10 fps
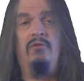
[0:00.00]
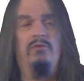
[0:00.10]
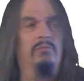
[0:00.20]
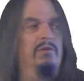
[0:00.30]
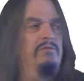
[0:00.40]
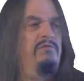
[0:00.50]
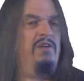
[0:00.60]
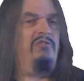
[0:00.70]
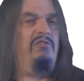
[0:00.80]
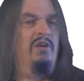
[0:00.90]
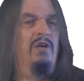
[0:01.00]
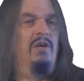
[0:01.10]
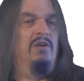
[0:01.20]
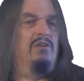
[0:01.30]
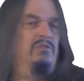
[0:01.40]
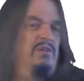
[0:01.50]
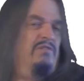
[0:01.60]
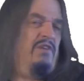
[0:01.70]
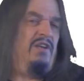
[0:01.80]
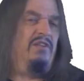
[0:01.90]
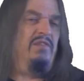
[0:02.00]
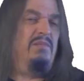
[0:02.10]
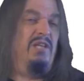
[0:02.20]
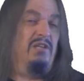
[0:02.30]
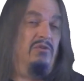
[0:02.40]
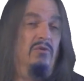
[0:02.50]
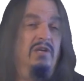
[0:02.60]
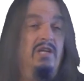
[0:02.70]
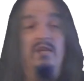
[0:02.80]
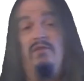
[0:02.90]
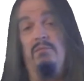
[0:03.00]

So the word fish could effectively mean chordate if